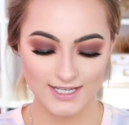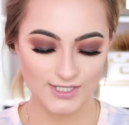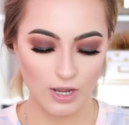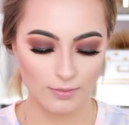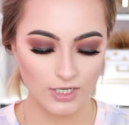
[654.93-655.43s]

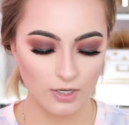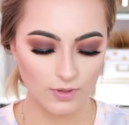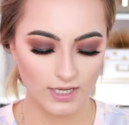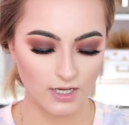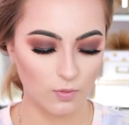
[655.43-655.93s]
So I'm going to
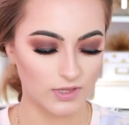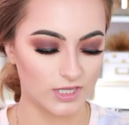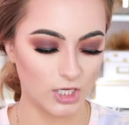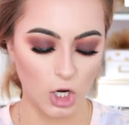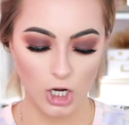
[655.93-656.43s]
go in with
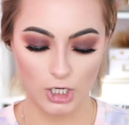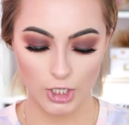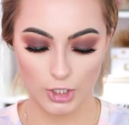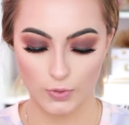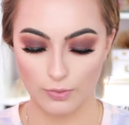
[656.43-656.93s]
the
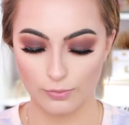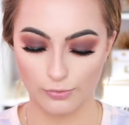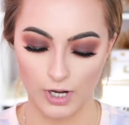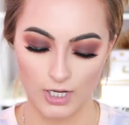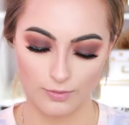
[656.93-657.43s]
Cargo
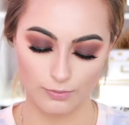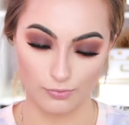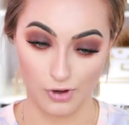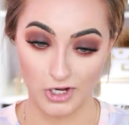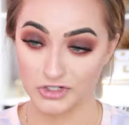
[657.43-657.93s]

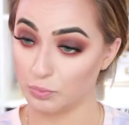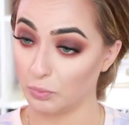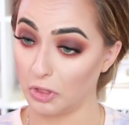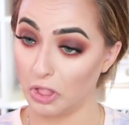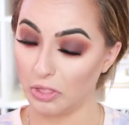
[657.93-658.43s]
blush
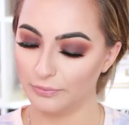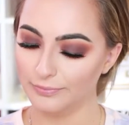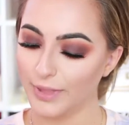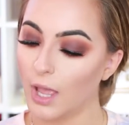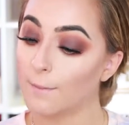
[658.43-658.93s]

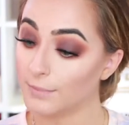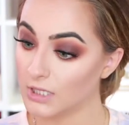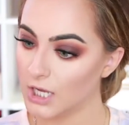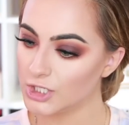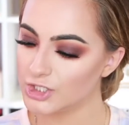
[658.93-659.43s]

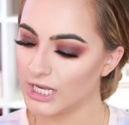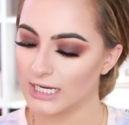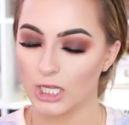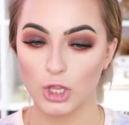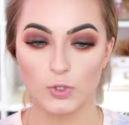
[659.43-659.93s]

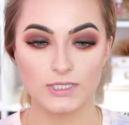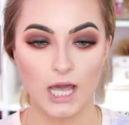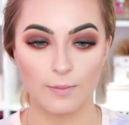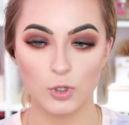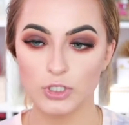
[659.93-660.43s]
in Los
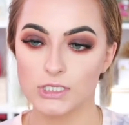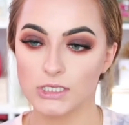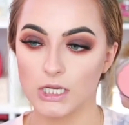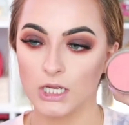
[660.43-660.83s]
Cabos.